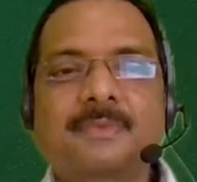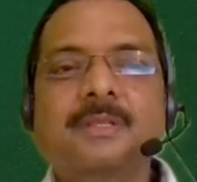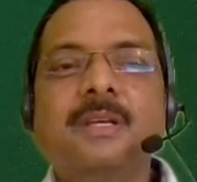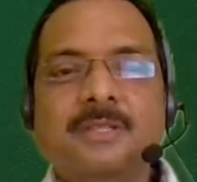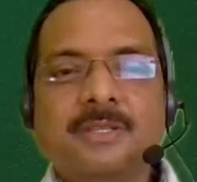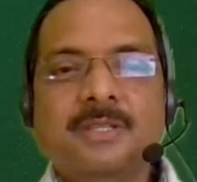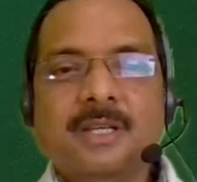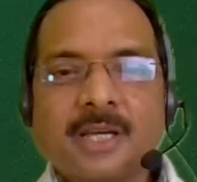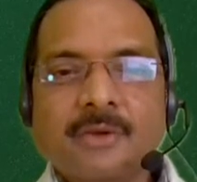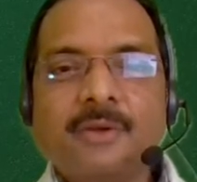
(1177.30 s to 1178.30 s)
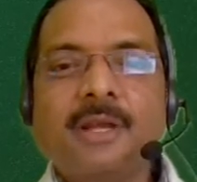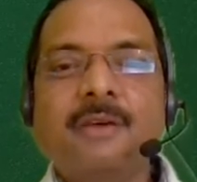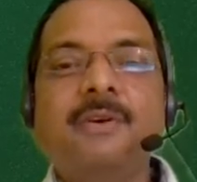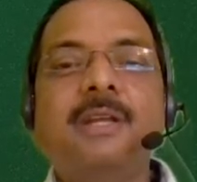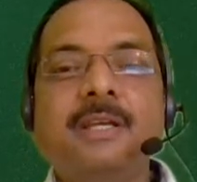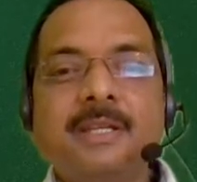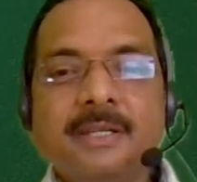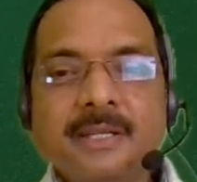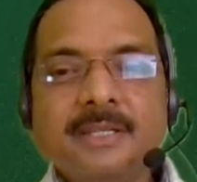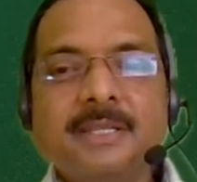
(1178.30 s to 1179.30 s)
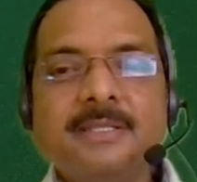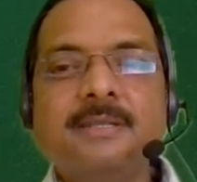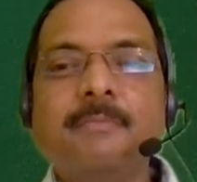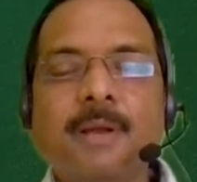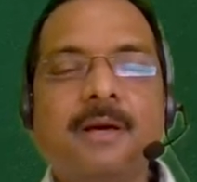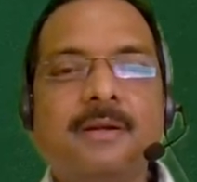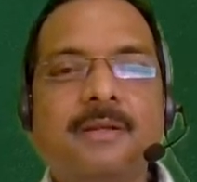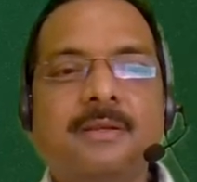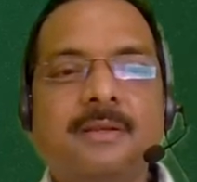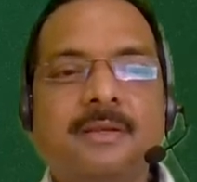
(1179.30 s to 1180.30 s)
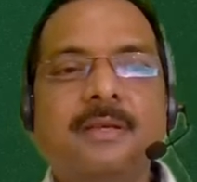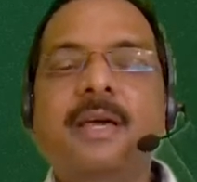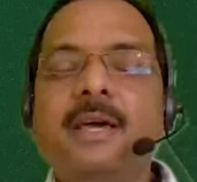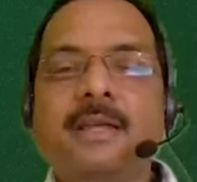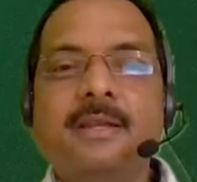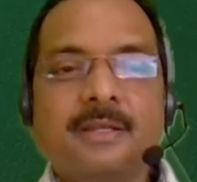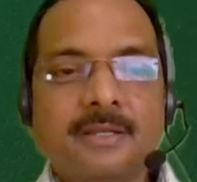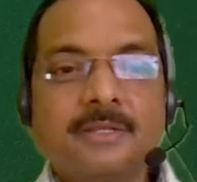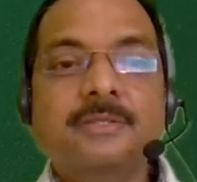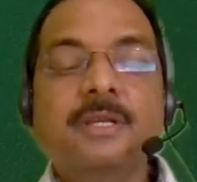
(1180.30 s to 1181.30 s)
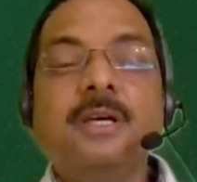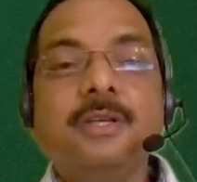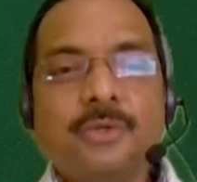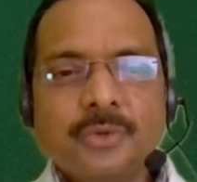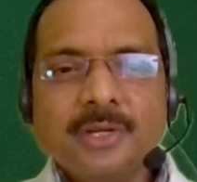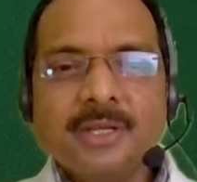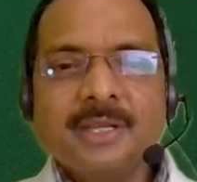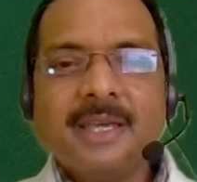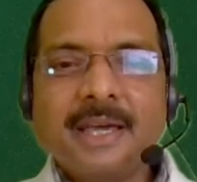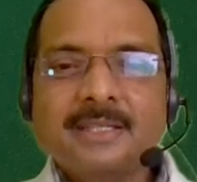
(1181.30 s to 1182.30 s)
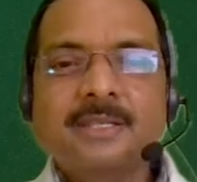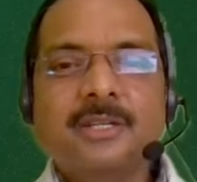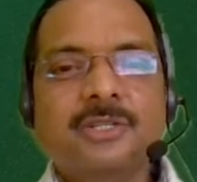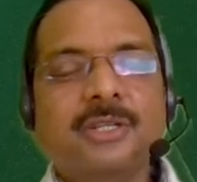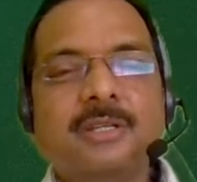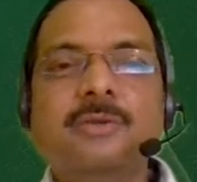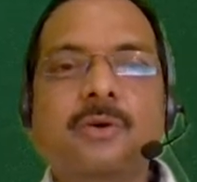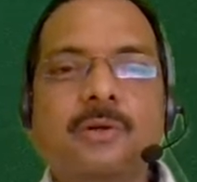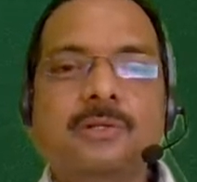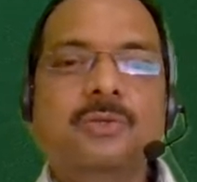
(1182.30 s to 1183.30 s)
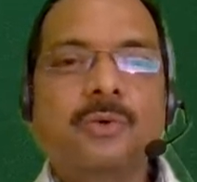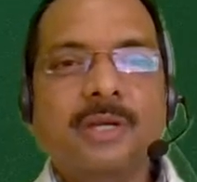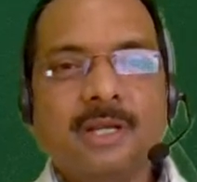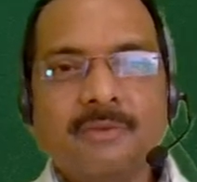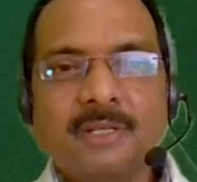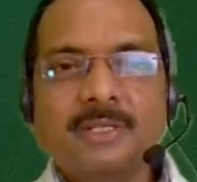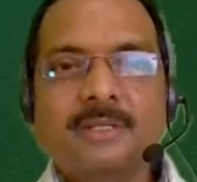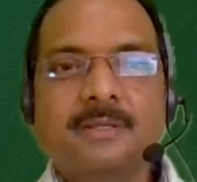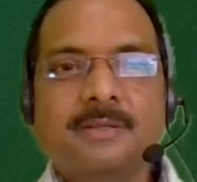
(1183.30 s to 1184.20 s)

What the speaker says: Cystathionine level increases in blood and its urinary excretion is also elevated.